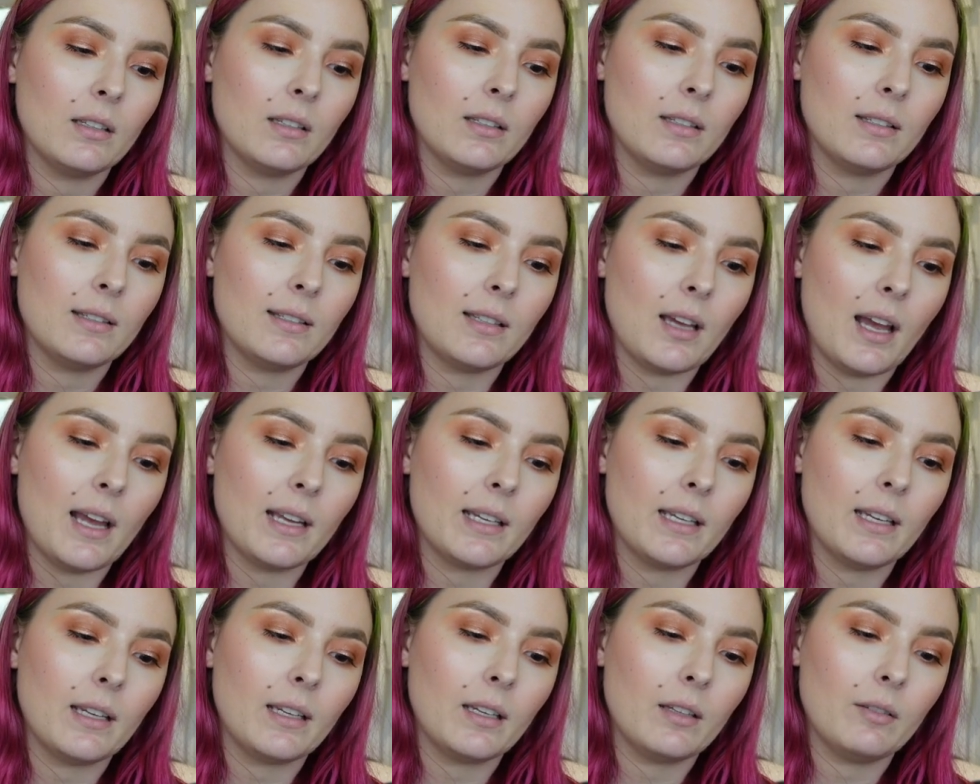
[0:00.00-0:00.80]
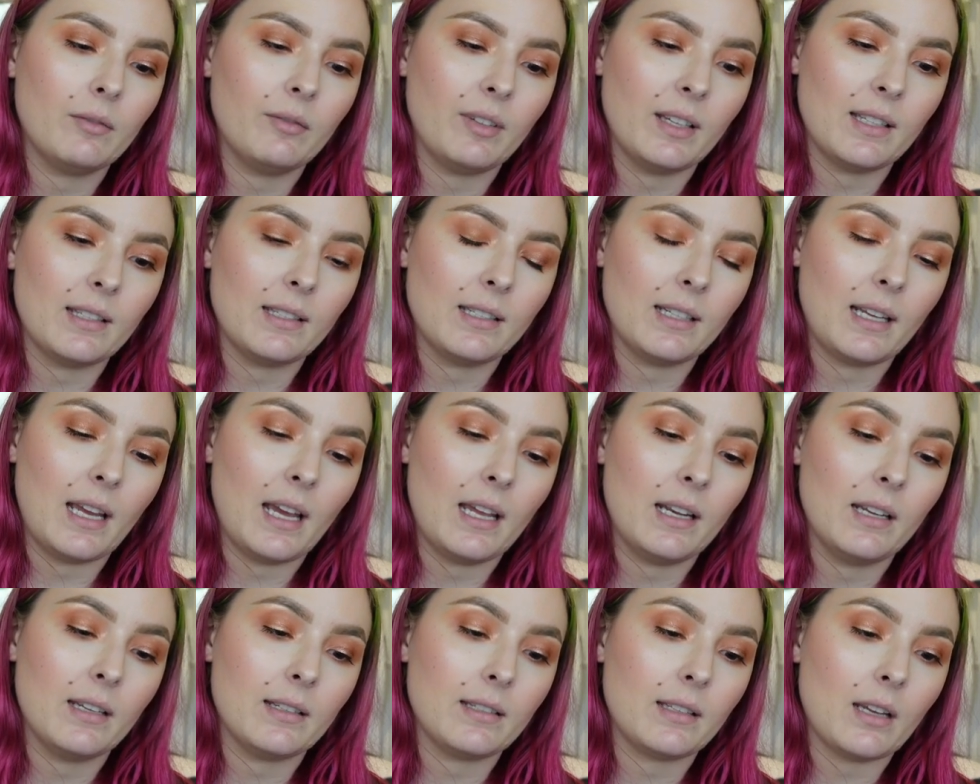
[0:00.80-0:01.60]
psychic
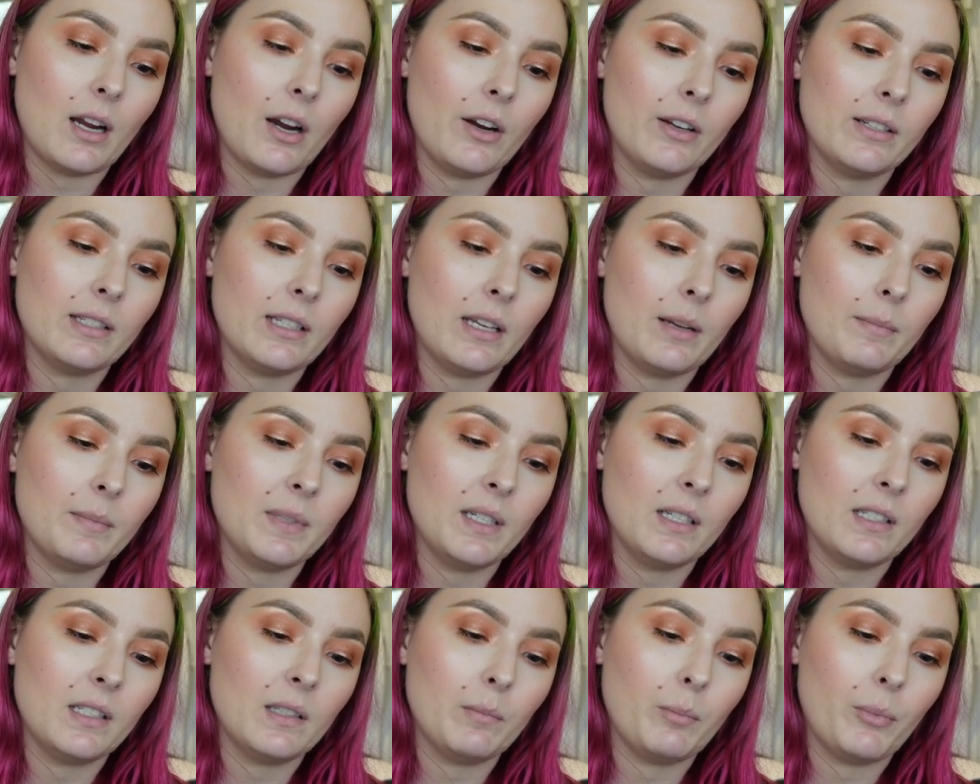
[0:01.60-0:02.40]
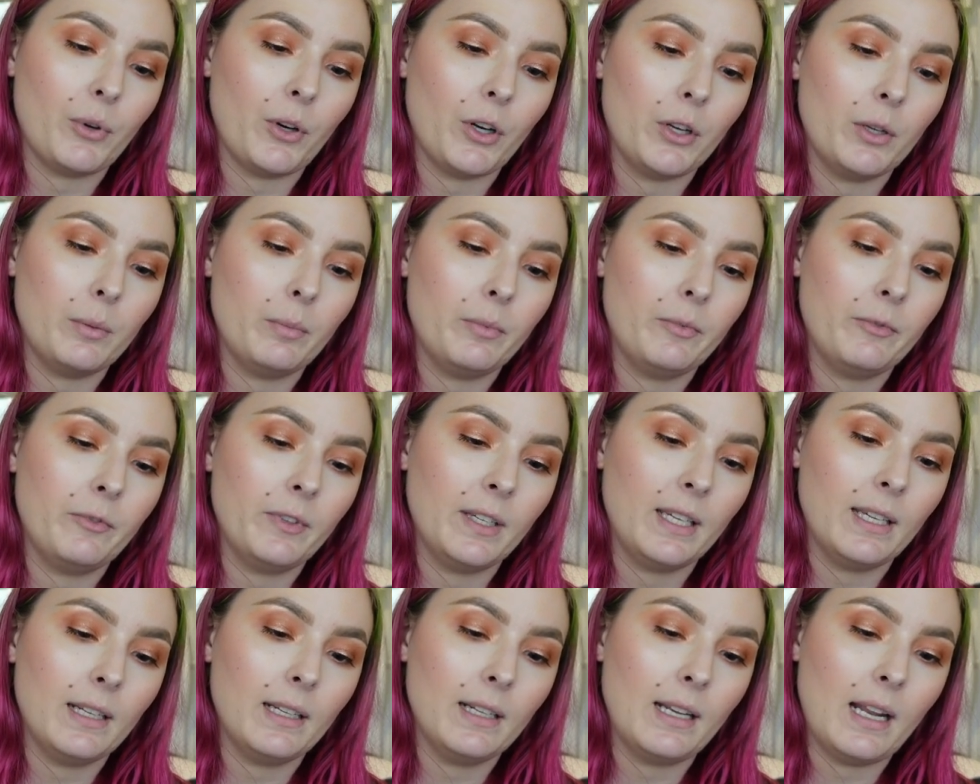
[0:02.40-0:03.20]
investigators are attempting to probe
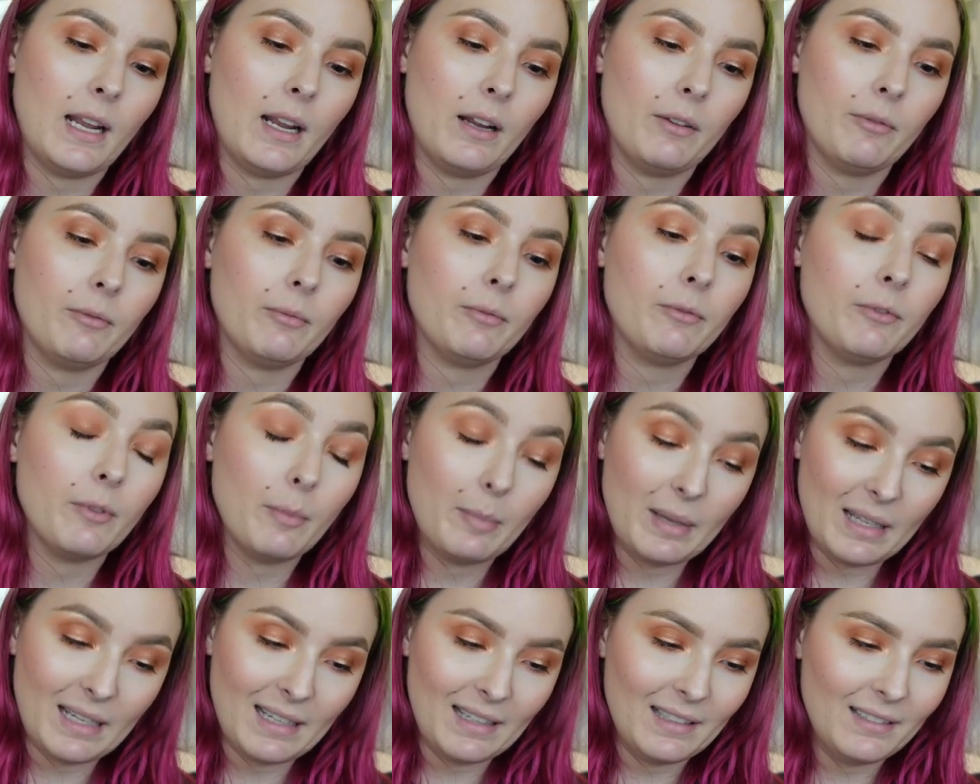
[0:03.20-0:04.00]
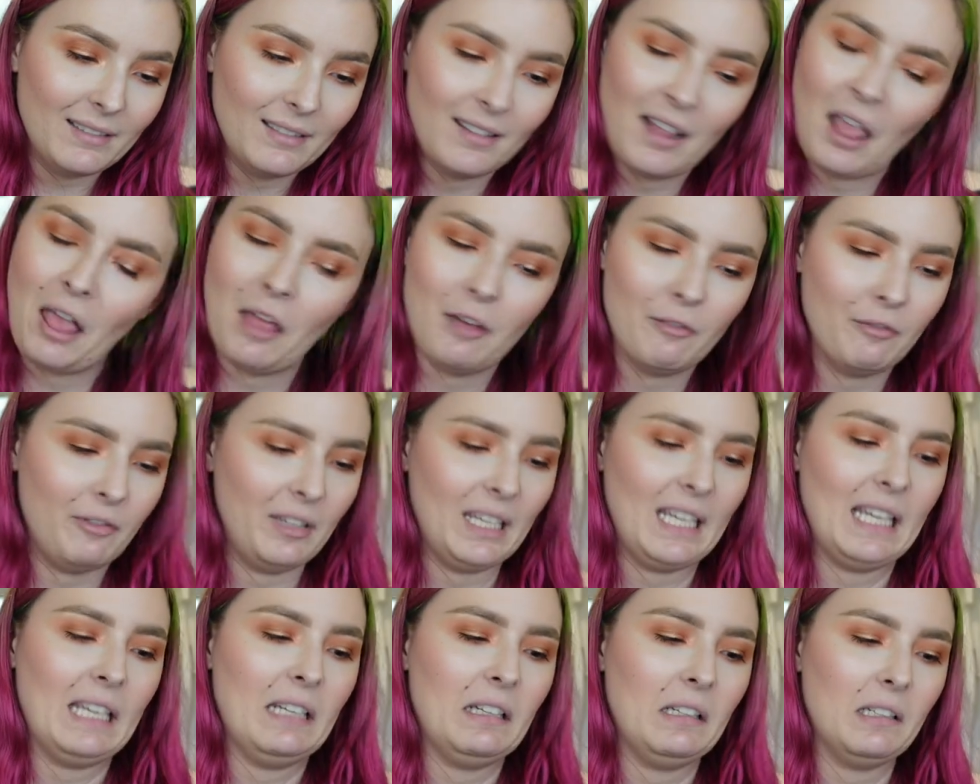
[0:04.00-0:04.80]
forbidden, forbidden
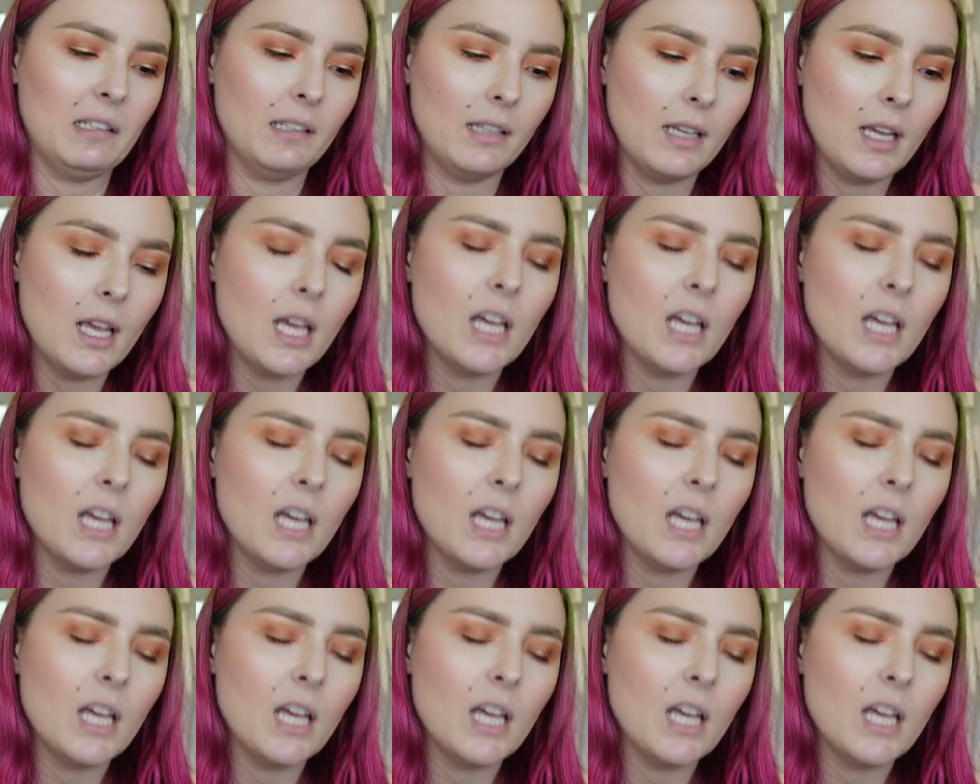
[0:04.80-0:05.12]
Forbidden,